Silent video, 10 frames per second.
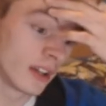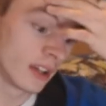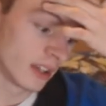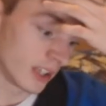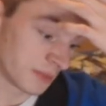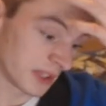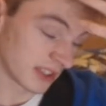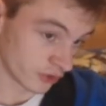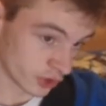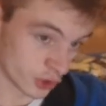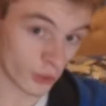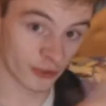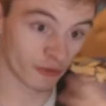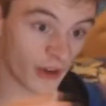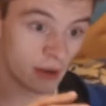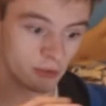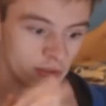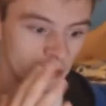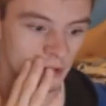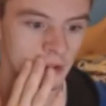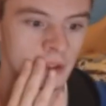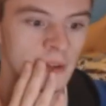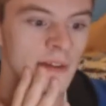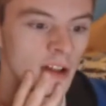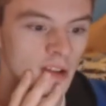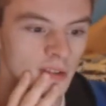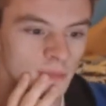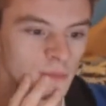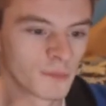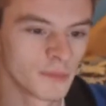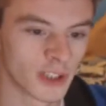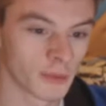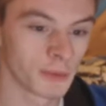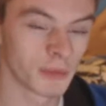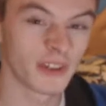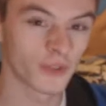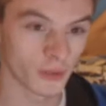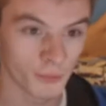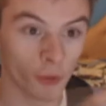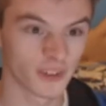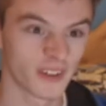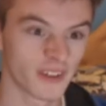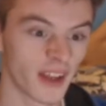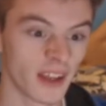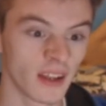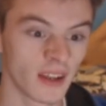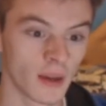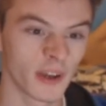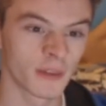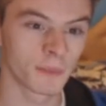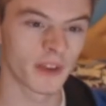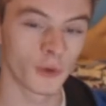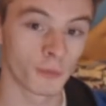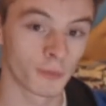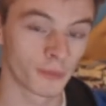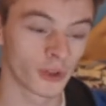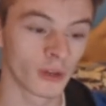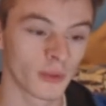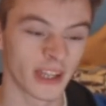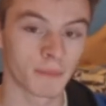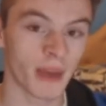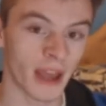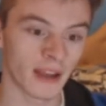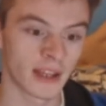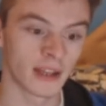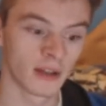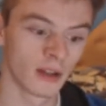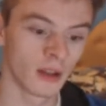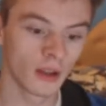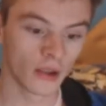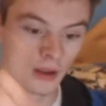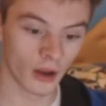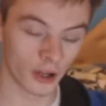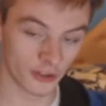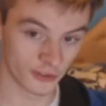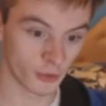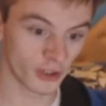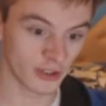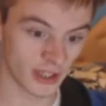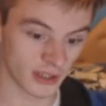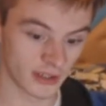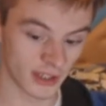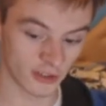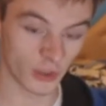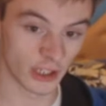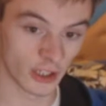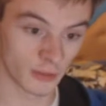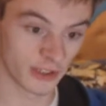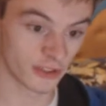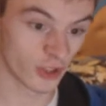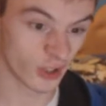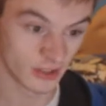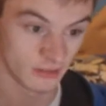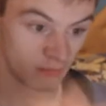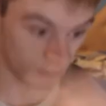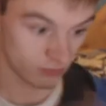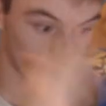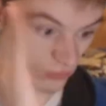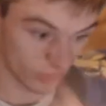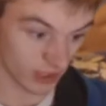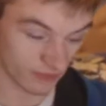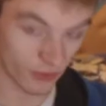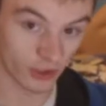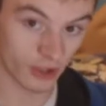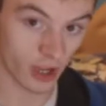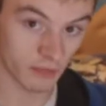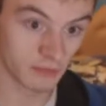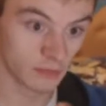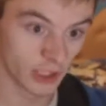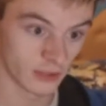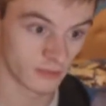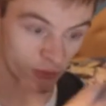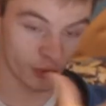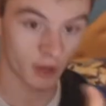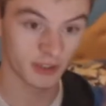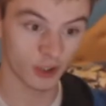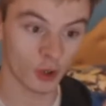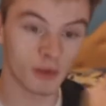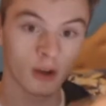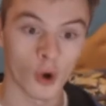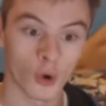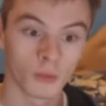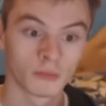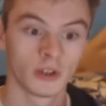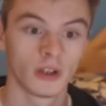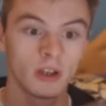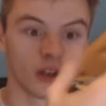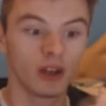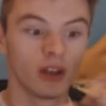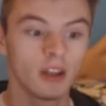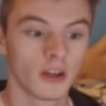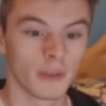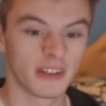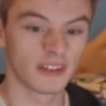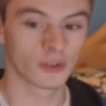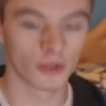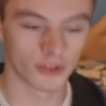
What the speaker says: is basically the showing us around, so that's like I'll be busy for like most of the day. I might get a few done when I get back, and then on the Monday next week I'll be starting like full time, like for a few hours, and then come back home. Basically just going to